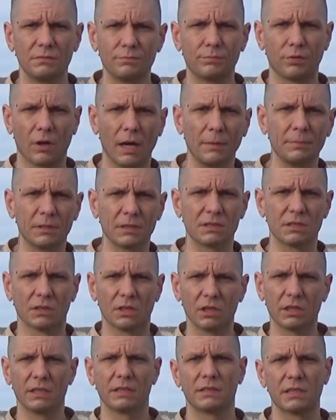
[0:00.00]
prompted to
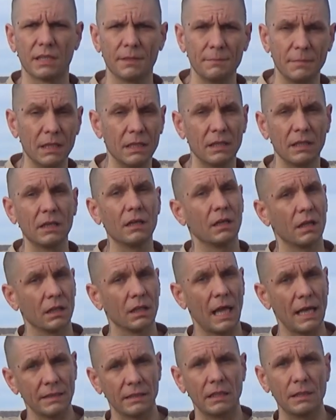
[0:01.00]
look into the meaning a
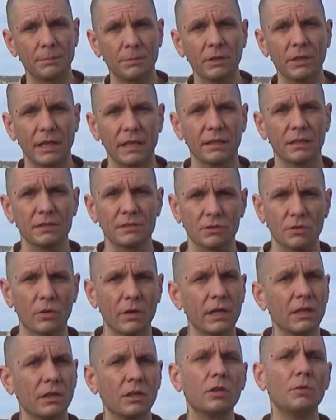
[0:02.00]
lot deeper and the
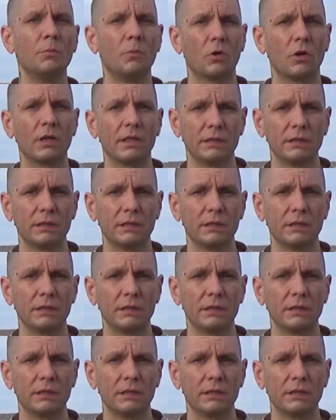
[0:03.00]
story a little more,